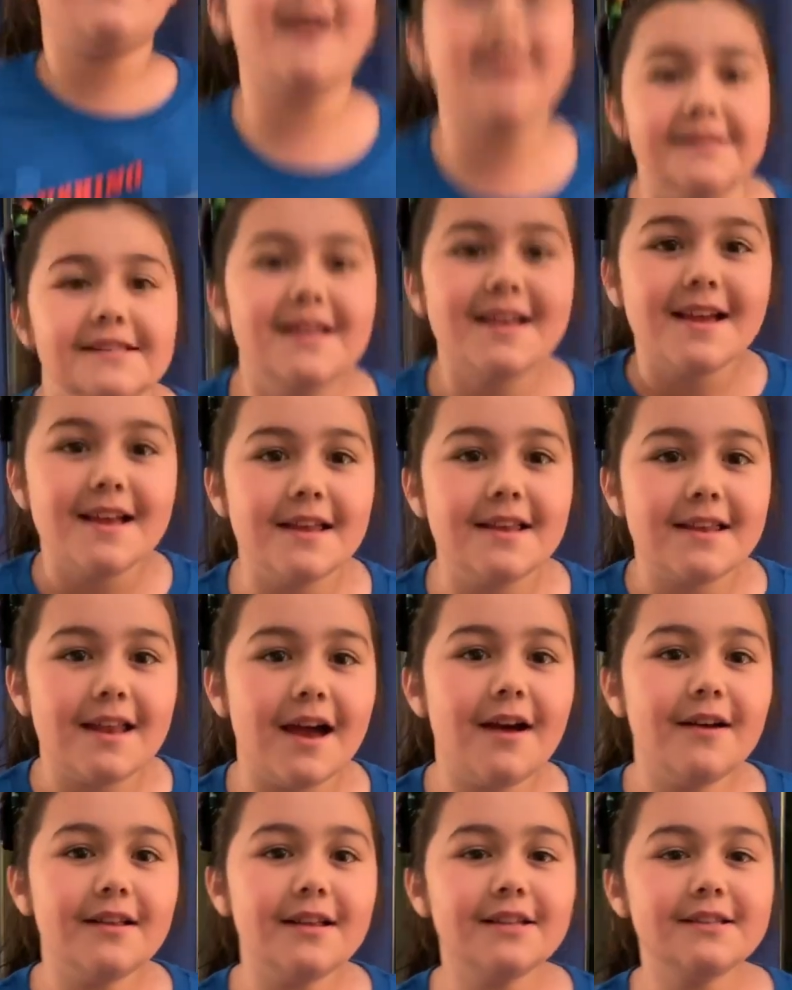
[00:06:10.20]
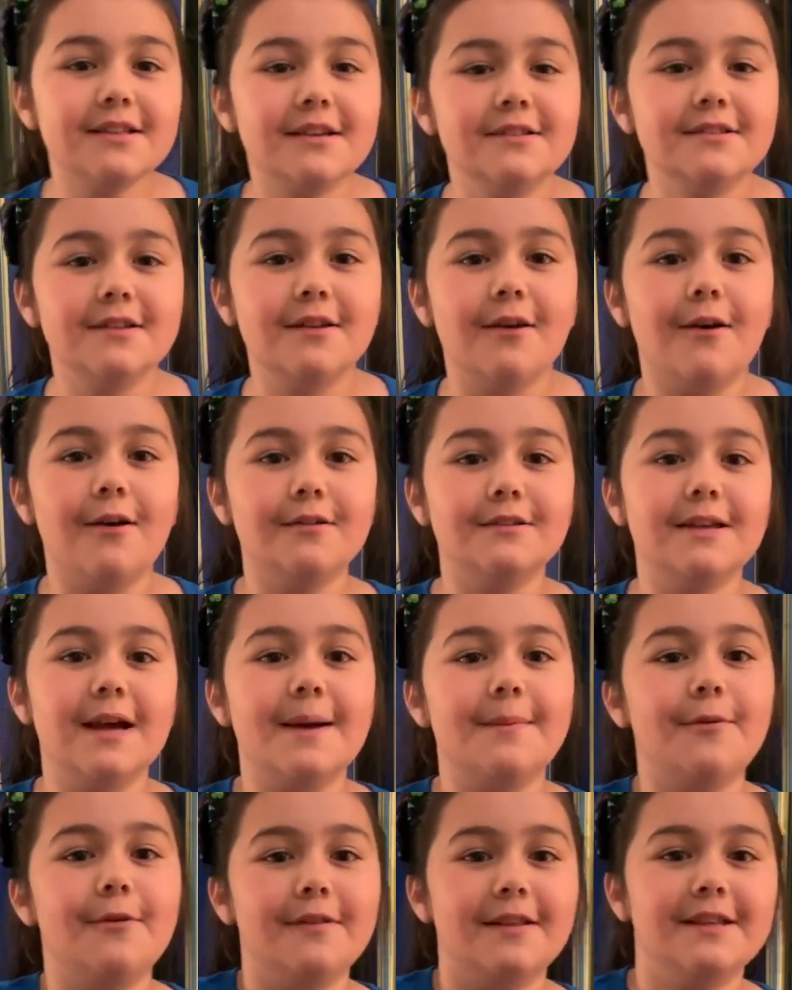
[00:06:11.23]
guys. Now let's go to the hotel
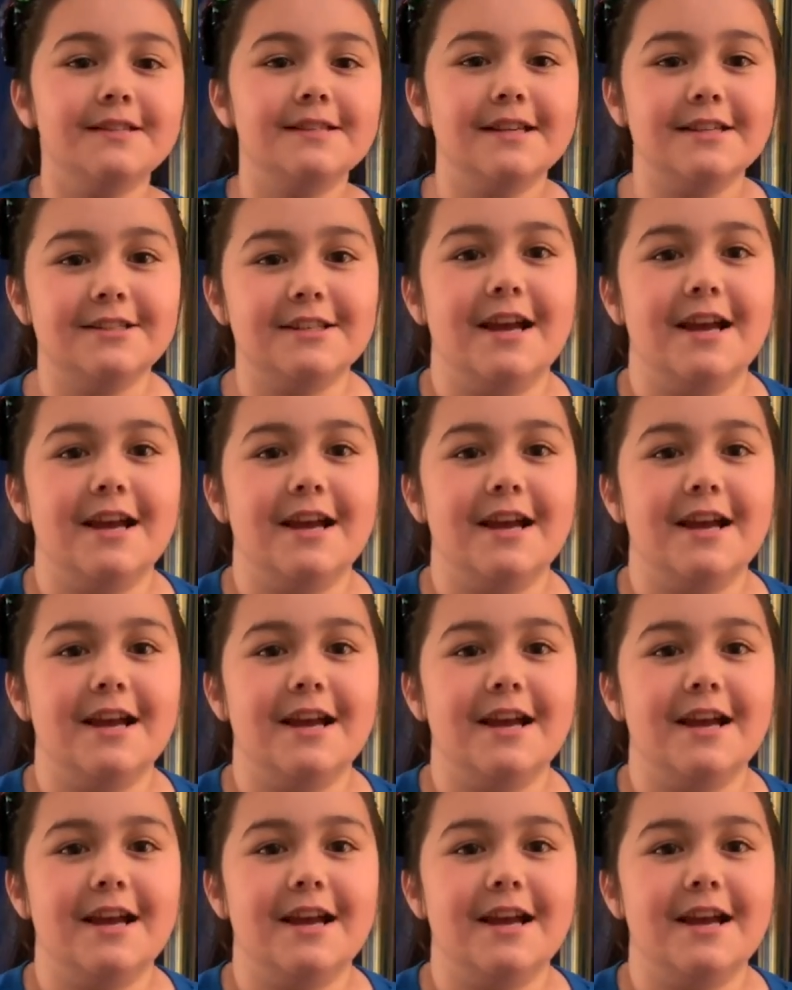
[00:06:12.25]
pool. Let's get